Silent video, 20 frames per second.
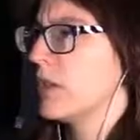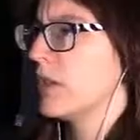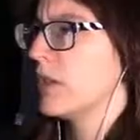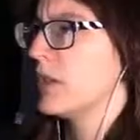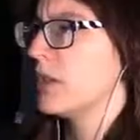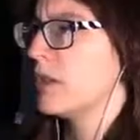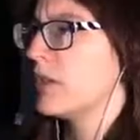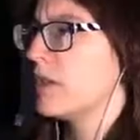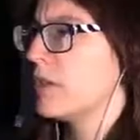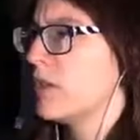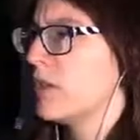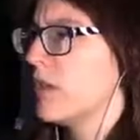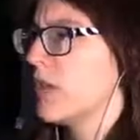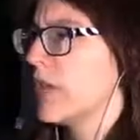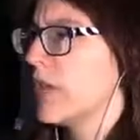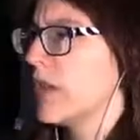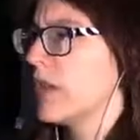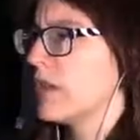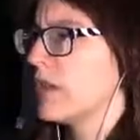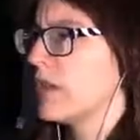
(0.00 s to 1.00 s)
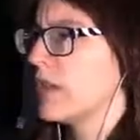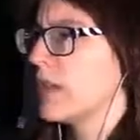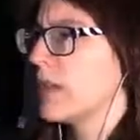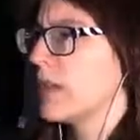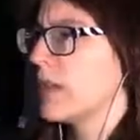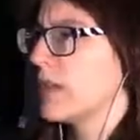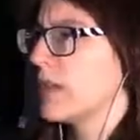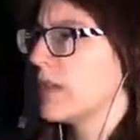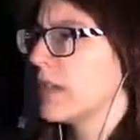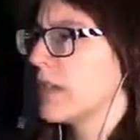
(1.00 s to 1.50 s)
So let's
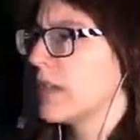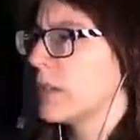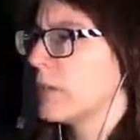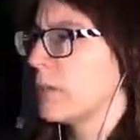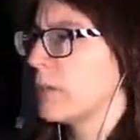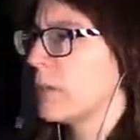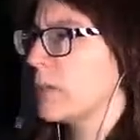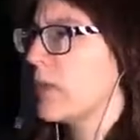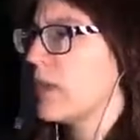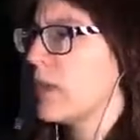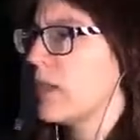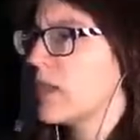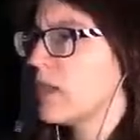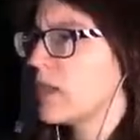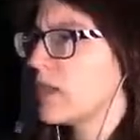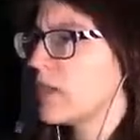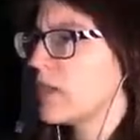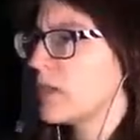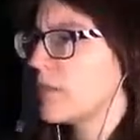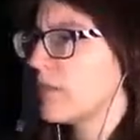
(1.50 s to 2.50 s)
get that box.